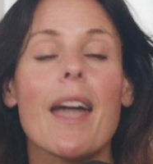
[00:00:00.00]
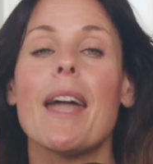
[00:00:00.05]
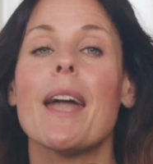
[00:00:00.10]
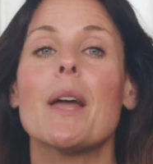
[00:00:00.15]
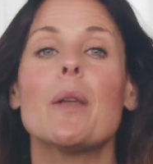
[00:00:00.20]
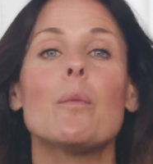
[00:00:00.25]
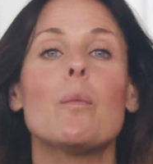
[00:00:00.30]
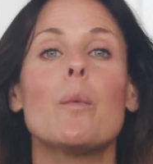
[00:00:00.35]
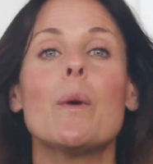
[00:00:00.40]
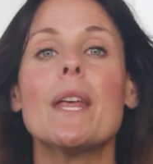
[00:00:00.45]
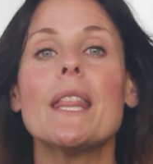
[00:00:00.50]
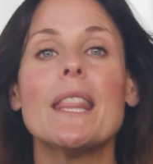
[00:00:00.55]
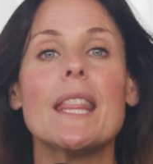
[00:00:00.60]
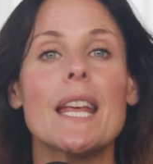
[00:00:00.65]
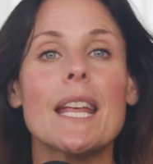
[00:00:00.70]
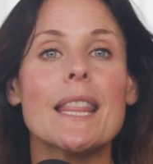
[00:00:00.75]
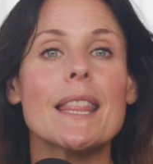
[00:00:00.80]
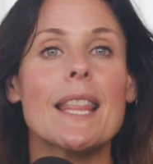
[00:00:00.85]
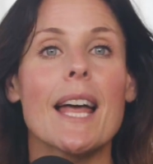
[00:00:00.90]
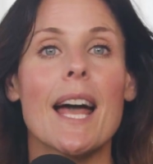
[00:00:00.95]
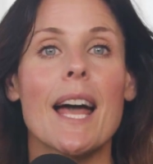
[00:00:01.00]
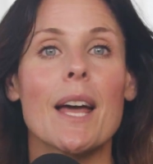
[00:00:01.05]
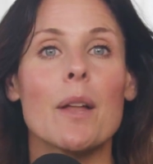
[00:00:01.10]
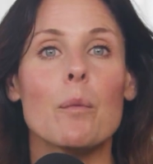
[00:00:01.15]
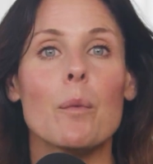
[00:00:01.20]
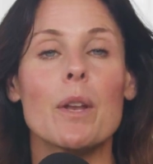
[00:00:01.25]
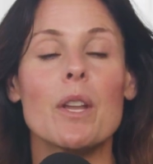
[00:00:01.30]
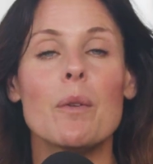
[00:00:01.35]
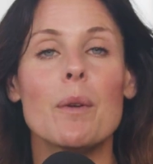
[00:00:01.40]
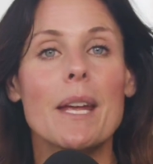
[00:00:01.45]
And we think that
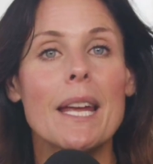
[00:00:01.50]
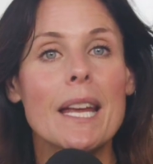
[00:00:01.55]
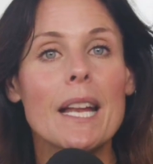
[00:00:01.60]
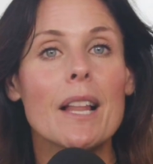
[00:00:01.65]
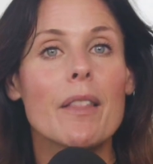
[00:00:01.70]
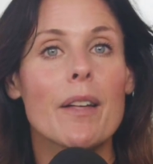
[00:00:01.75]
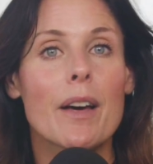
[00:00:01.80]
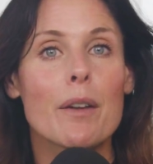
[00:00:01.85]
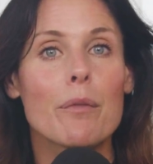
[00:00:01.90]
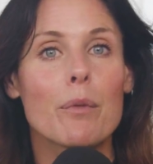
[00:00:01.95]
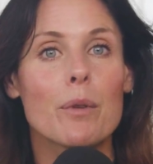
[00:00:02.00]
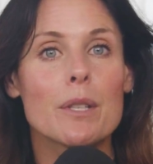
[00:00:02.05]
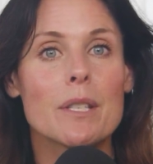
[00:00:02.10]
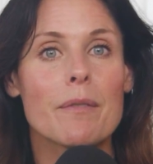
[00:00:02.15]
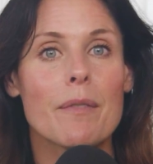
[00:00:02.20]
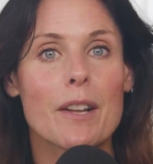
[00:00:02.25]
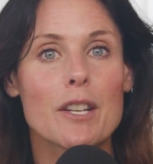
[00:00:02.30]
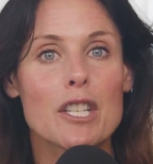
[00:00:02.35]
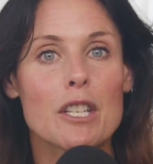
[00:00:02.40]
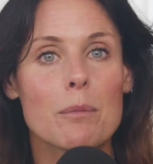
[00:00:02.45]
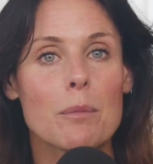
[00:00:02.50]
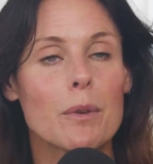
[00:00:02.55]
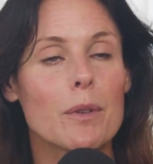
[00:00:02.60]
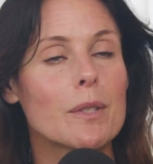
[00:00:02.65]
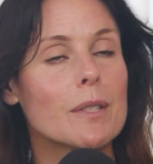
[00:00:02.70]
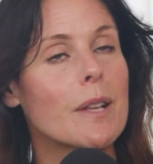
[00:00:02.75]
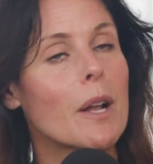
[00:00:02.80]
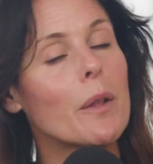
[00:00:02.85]
when you eat a lot of fruits and vegetables,